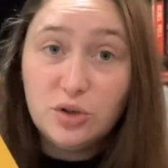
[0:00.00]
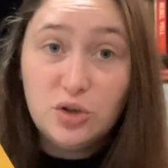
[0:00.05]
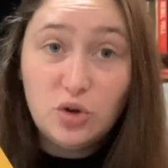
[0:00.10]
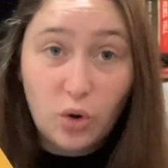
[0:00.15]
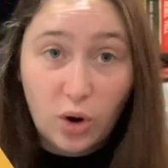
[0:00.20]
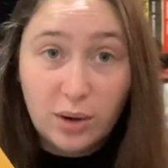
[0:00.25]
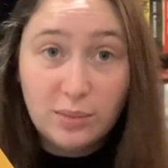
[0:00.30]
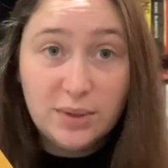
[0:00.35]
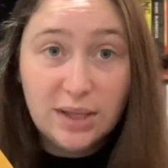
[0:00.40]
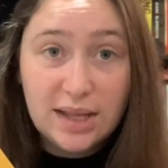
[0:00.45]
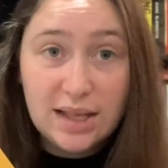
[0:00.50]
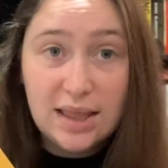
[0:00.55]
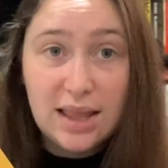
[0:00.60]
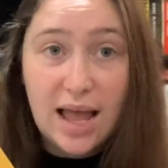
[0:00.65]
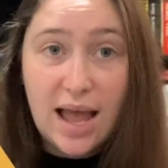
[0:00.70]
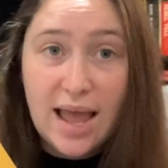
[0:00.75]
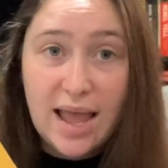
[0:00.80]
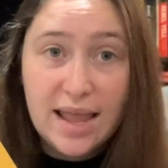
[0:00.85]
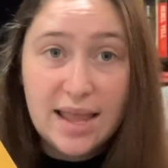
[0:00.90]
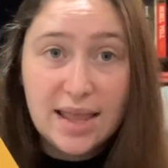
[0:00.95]
normally
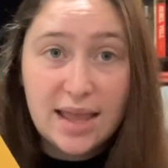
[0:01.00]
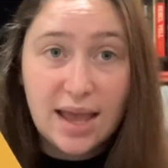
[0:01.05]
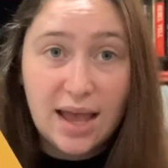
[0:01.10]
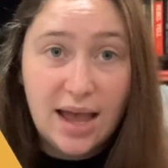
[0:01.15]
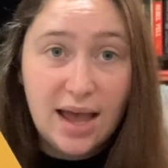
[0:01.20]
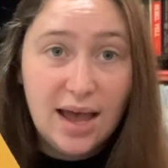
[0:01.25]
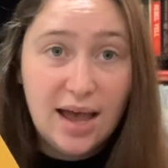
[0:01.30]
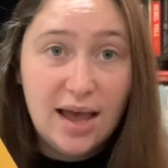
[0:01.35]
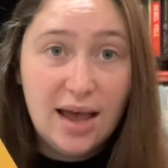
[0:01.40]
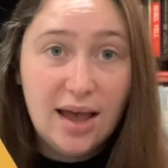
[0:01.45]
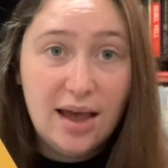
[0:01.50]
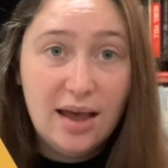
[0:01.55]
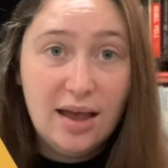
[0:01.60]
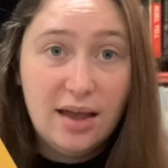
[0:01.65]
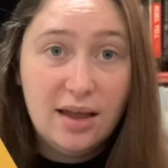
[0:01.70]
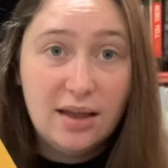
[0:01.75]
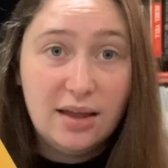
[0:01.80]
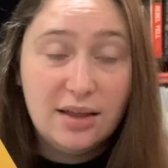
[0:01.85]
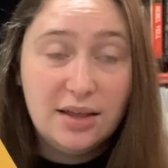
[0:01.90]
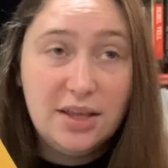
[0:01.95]
like a
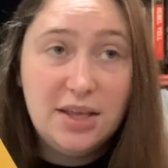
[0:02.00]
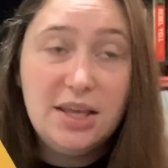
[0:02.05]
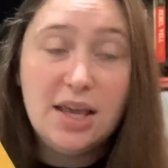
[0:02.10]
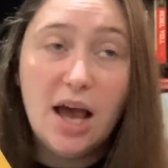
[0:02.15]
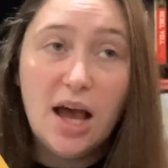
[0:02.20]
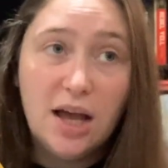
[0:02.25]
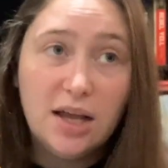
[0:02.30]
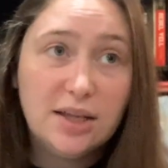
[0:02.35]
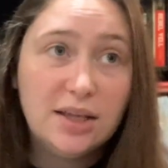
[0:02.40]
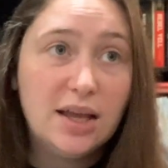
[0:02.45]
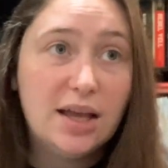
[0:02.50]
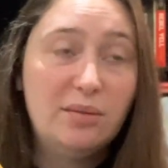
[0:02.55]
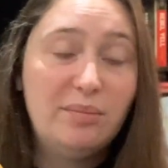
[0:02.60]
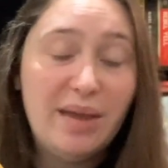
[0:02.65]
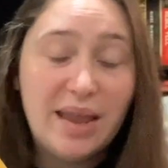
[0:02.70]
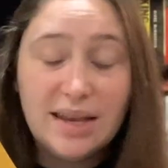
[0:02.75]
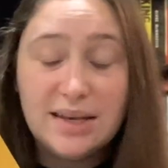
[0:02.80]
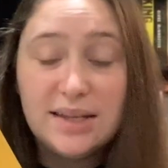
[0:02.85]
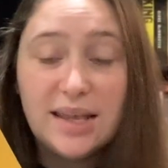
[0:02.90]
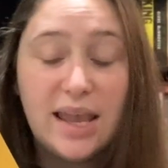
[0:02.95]
young
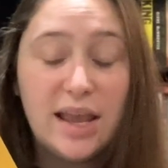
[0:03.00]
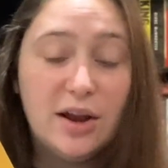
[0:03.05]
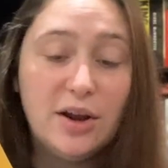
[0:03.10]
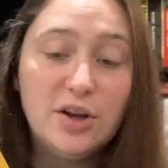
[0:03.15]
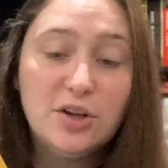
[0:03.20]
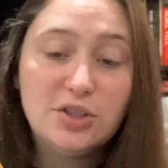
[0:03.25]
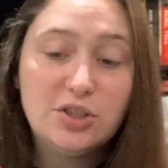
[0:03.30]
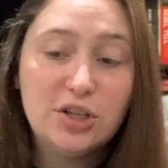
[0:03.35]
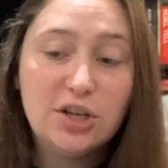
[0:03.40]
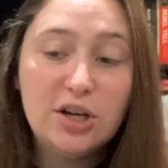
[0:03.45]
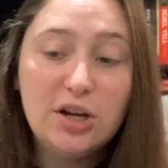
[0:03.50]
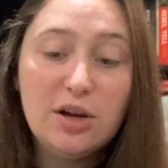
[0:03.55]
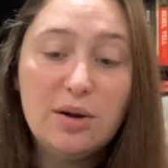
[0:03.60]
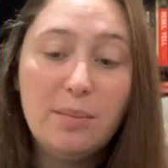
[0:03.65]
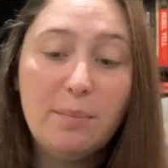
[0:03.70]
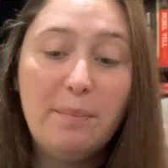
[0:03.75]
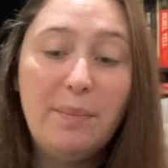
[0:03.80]
main character,